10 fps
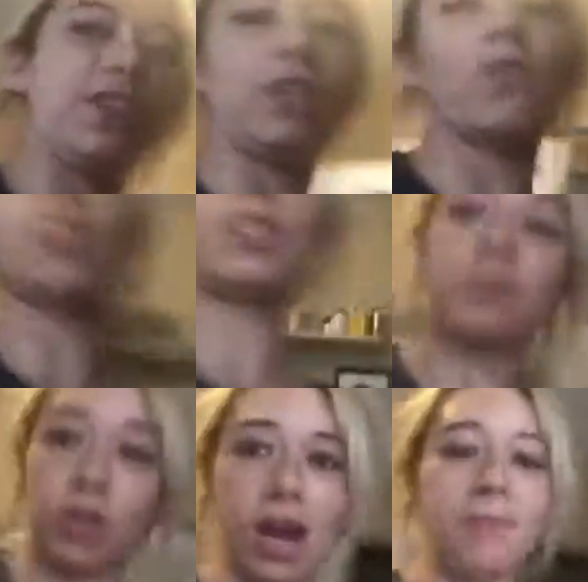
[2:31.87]
51
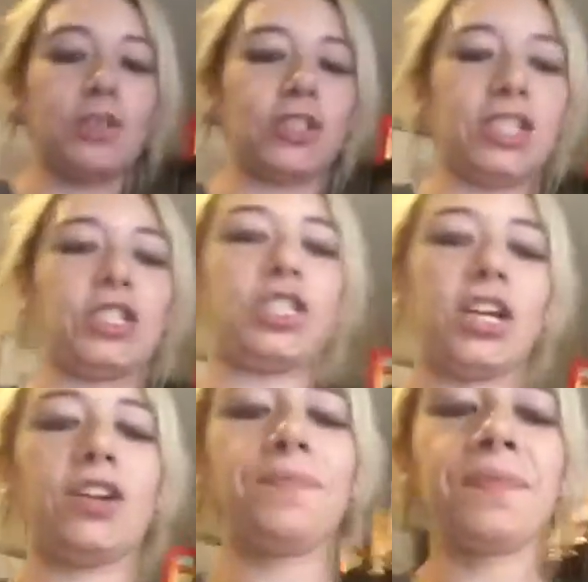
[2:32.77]
subscribers this
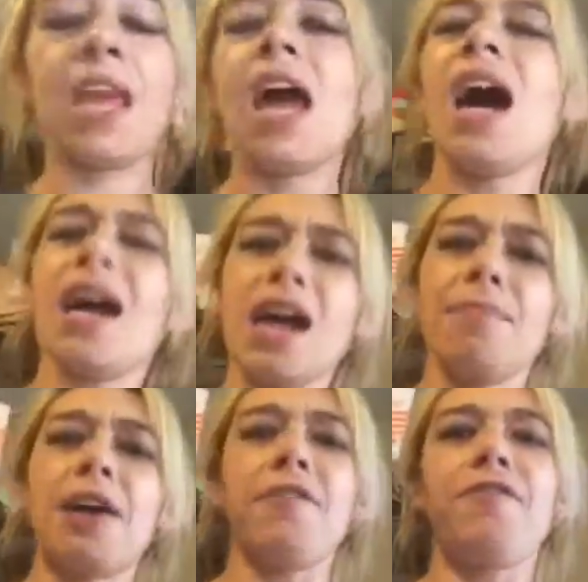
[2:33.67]
year. I
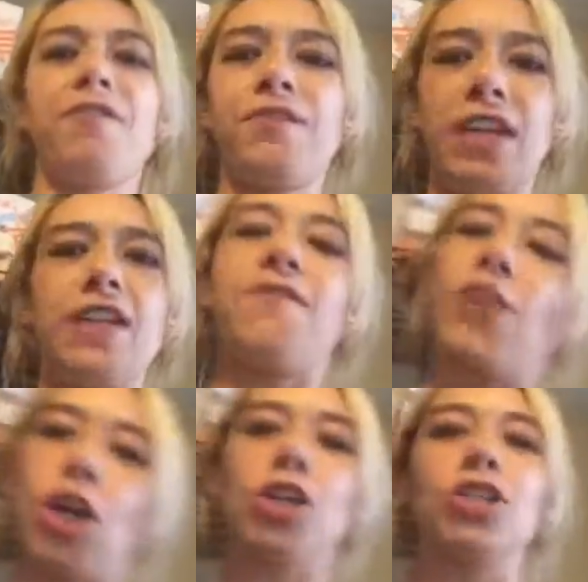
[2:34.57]
got my
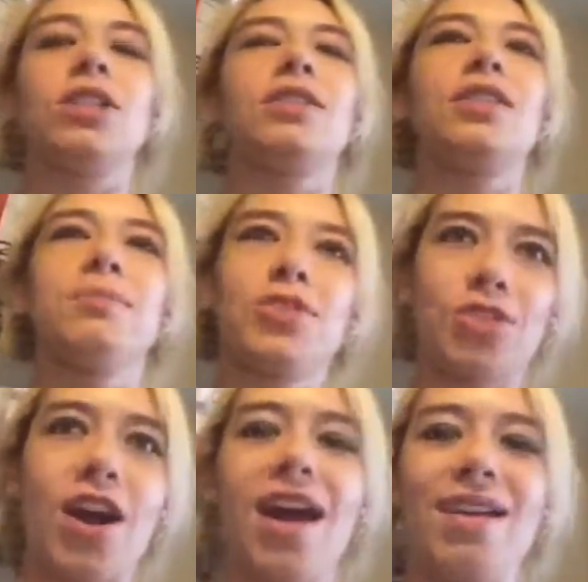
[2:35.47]
51st
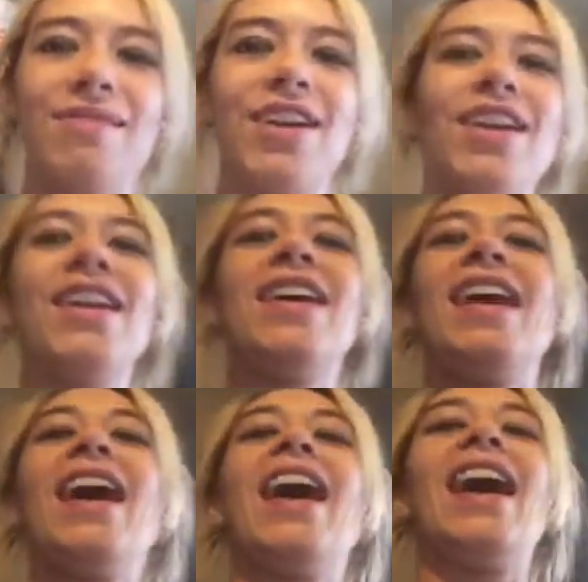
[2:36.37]
subscriber
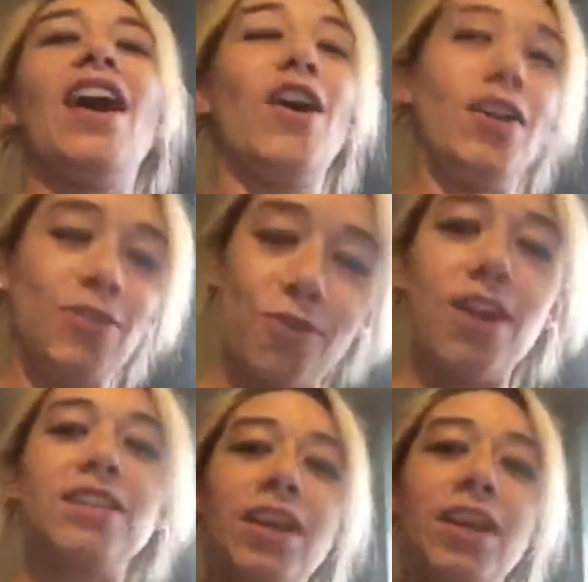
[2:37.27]
on the 1